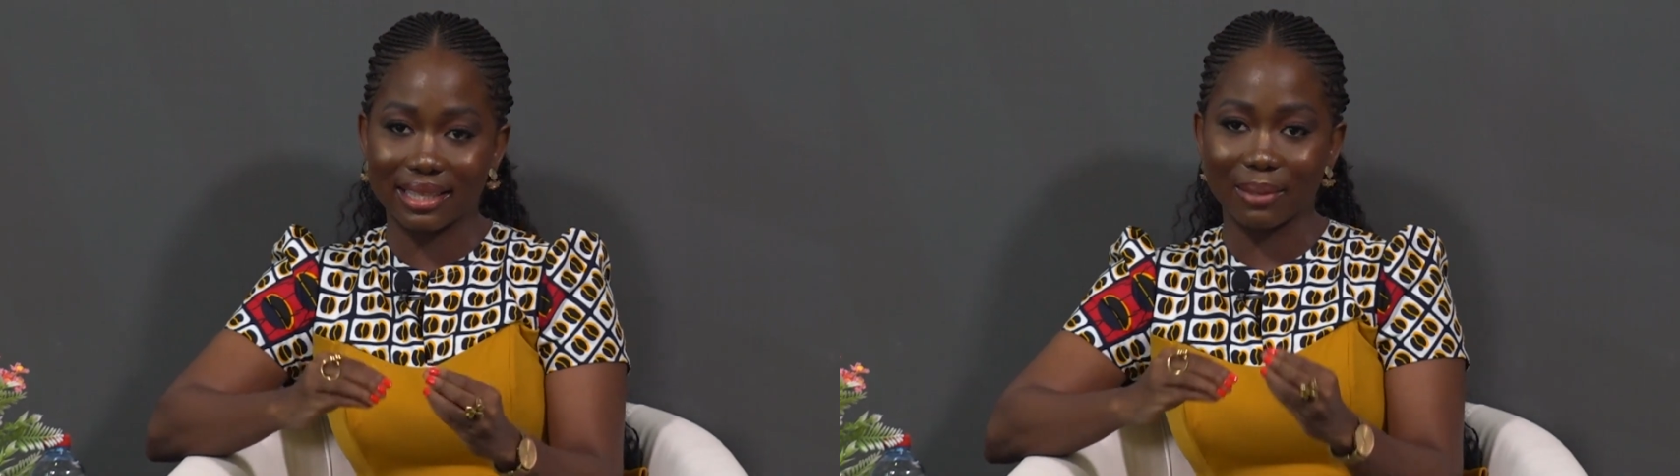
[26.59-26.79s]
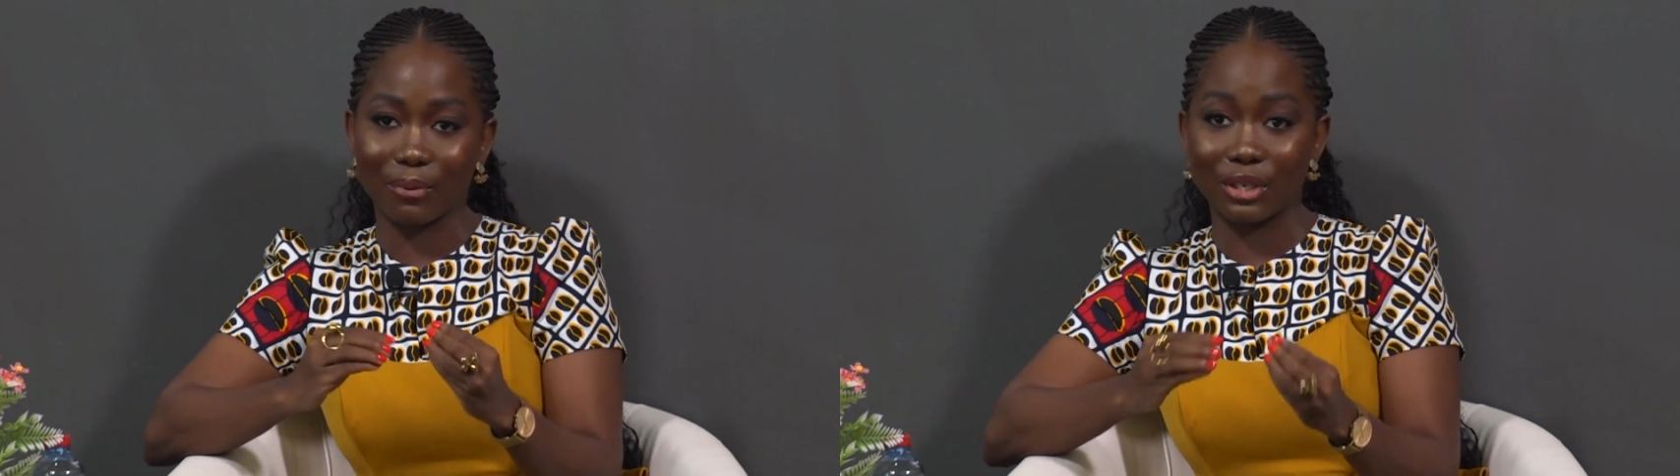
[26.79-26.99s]

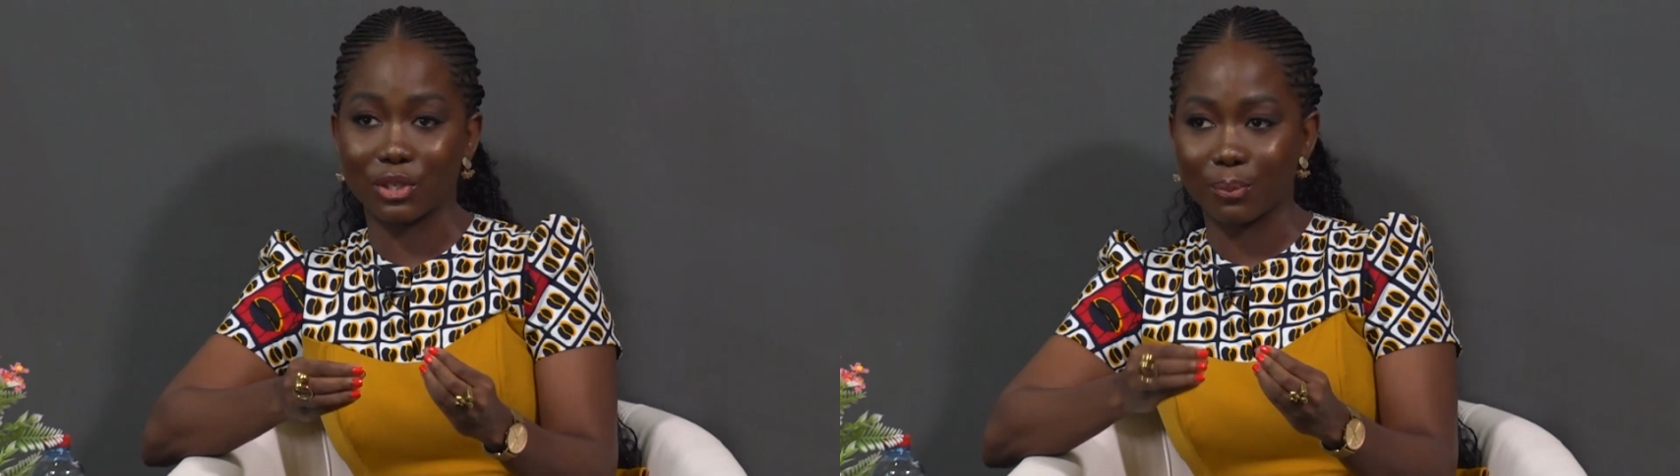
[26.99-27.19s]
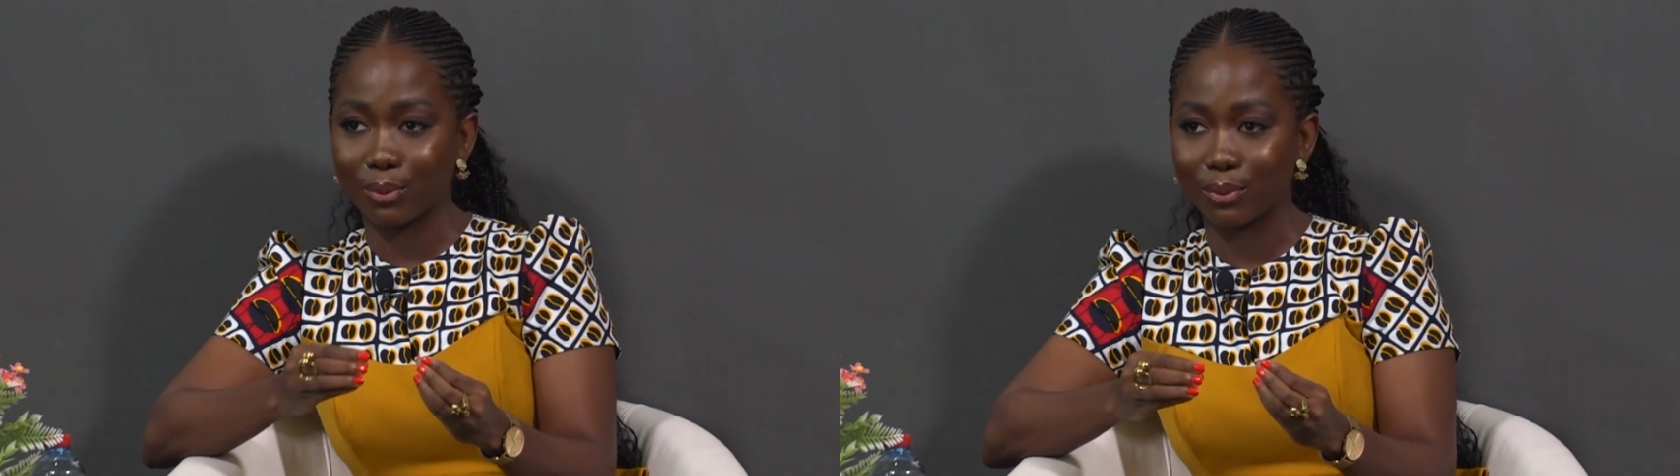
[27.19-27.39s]
the
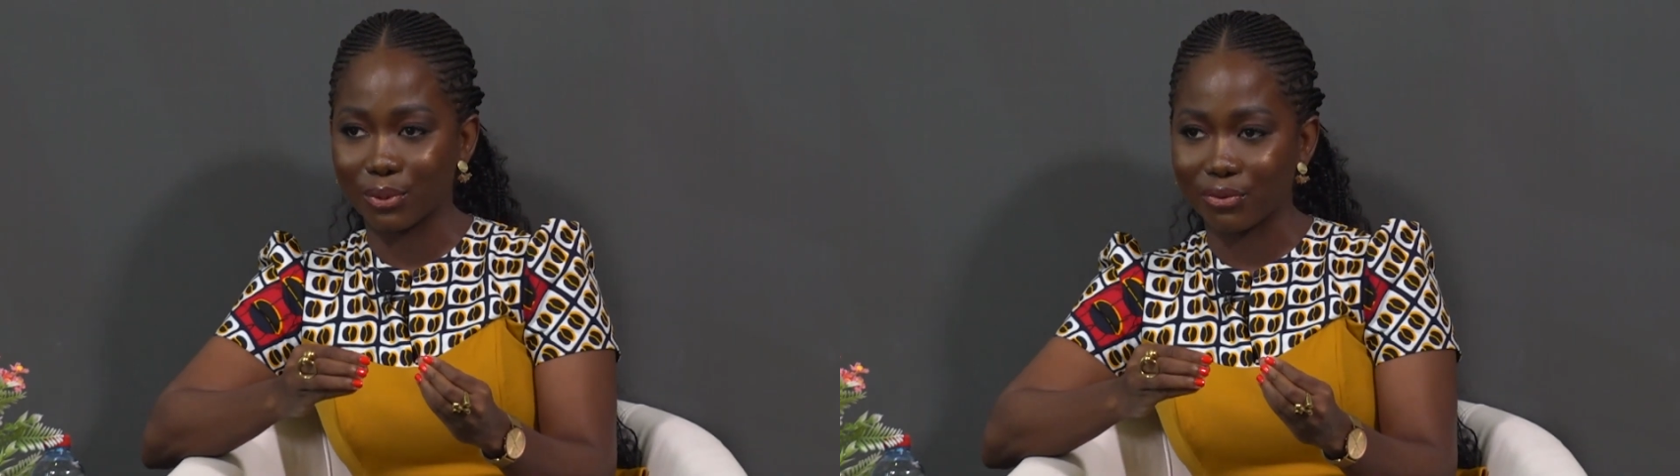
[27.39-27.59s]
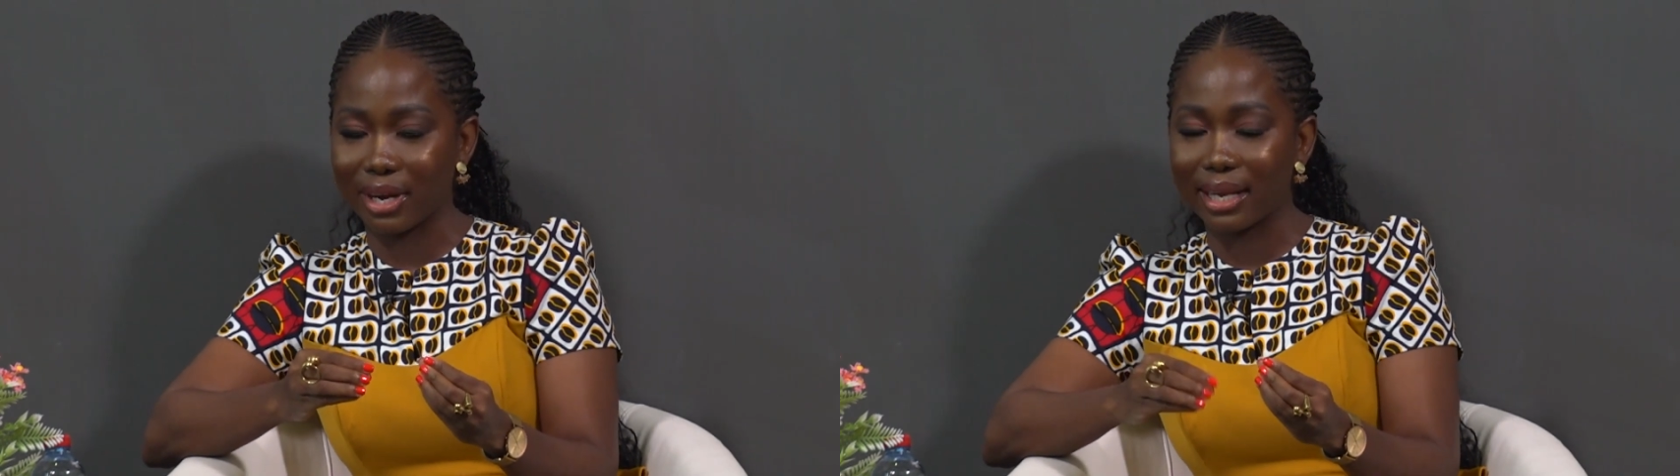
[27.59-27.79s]

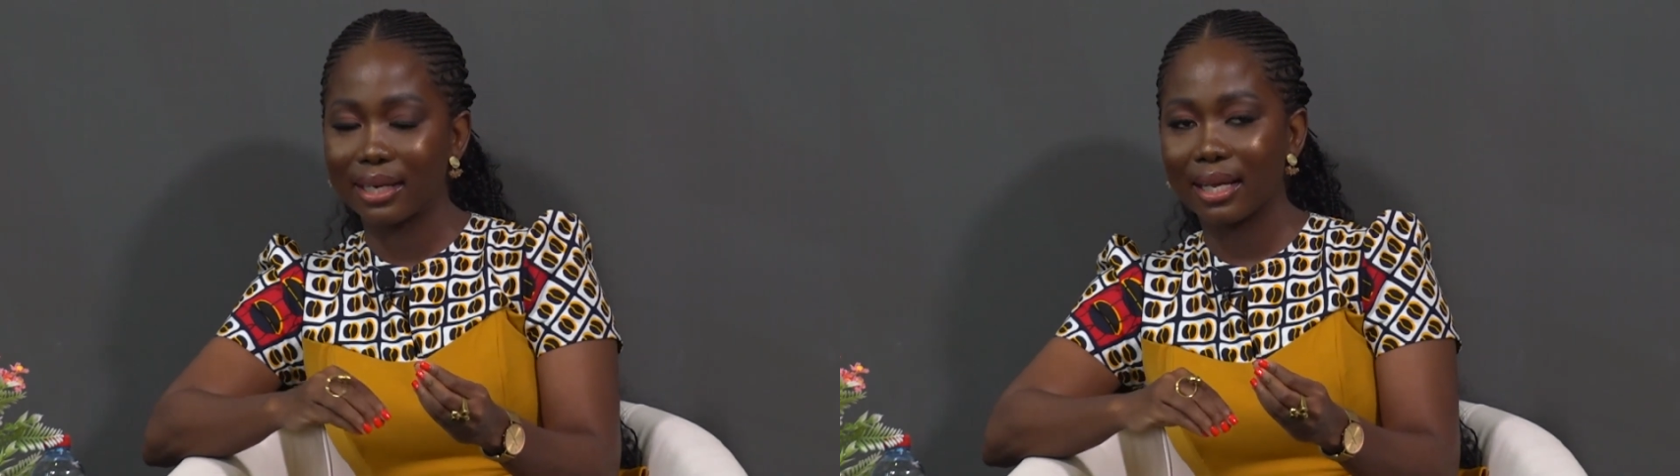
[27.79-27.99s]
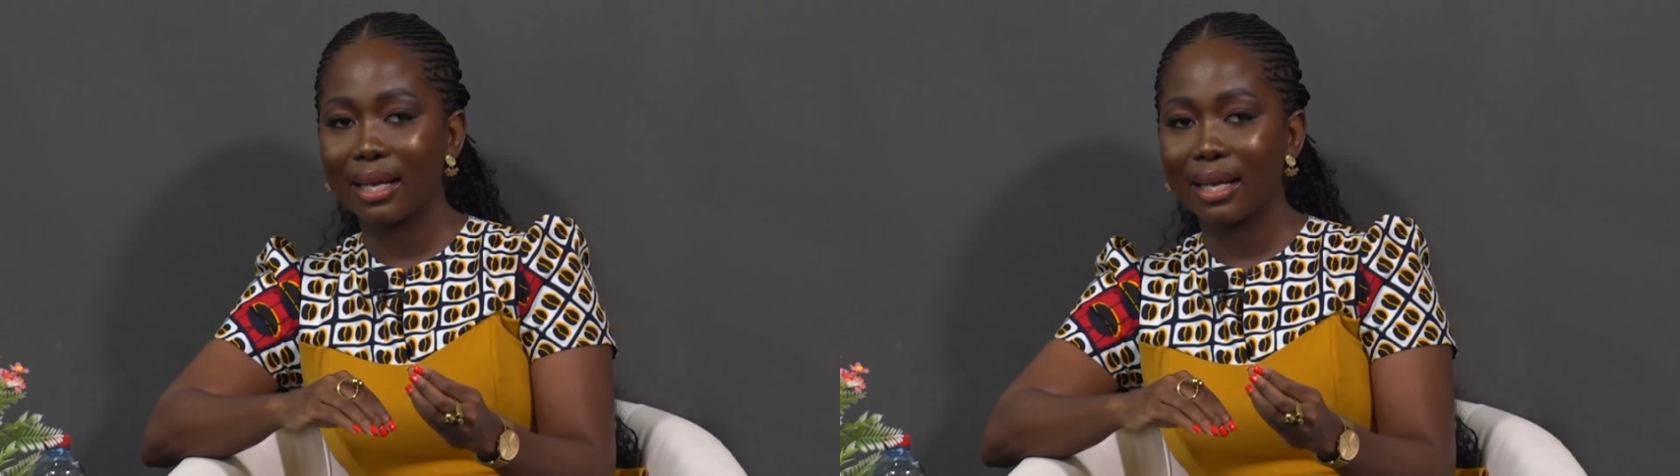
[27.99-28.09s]
principles, right?